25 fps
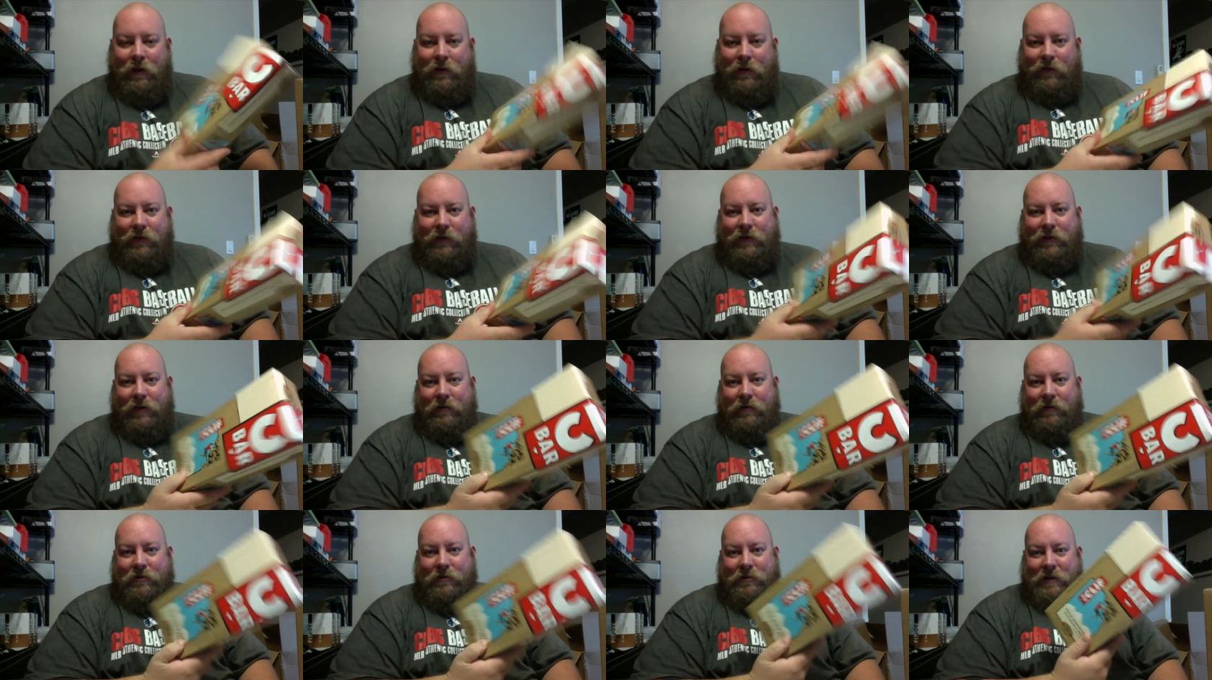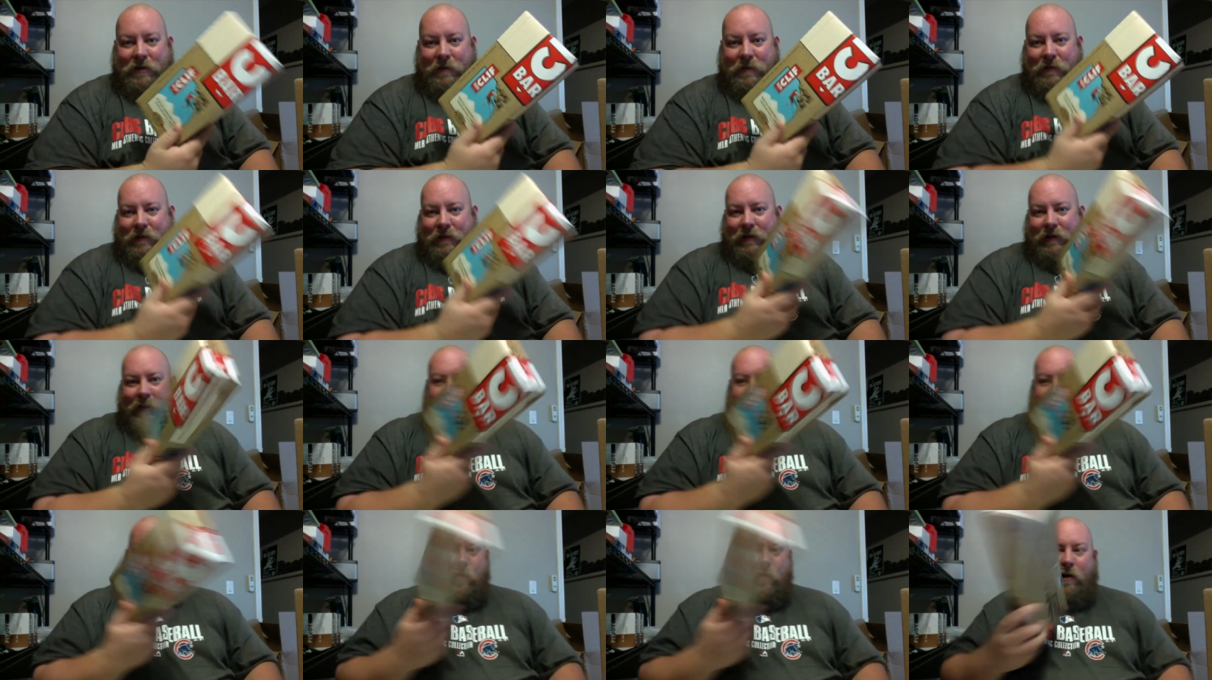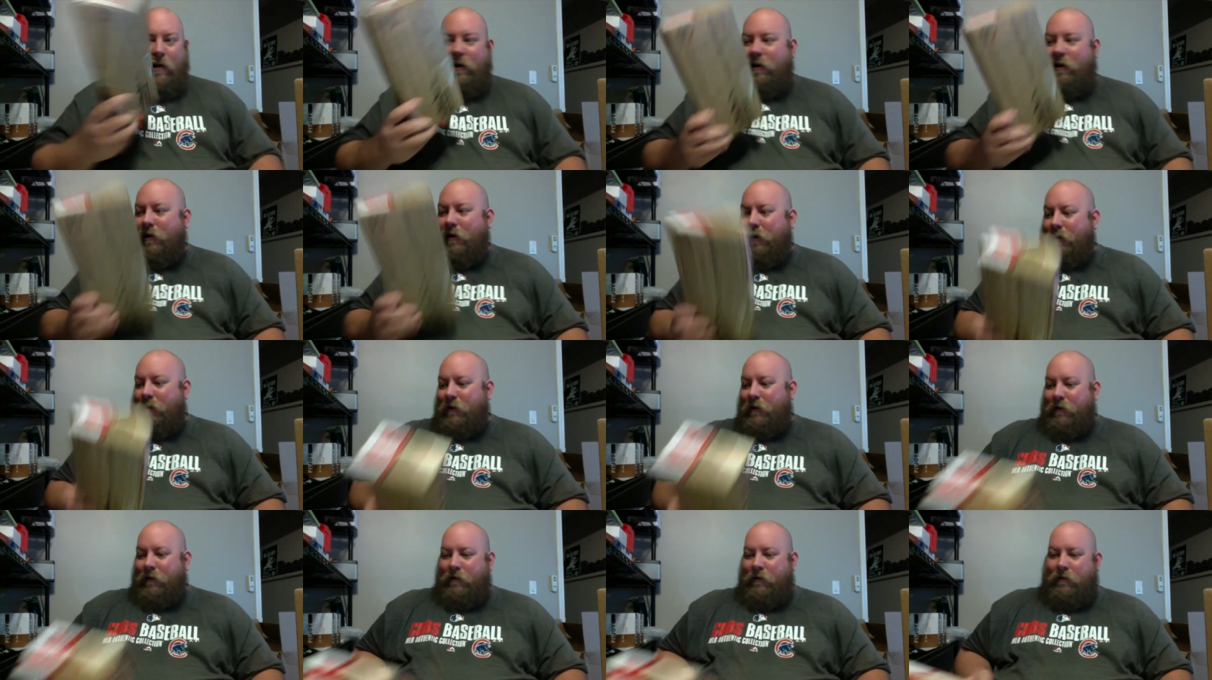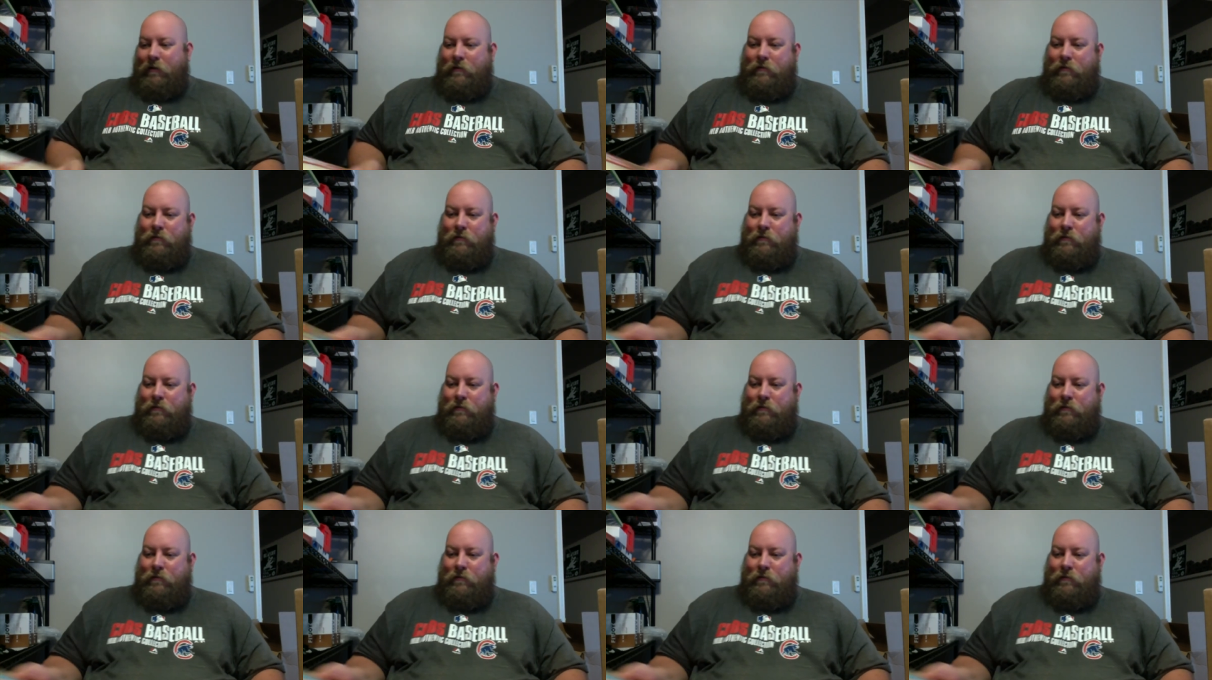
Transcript: They're so cheap, it's like, why not, you know?